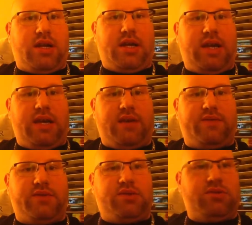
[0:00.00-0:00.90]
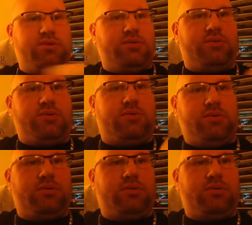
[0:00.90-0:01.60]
I have to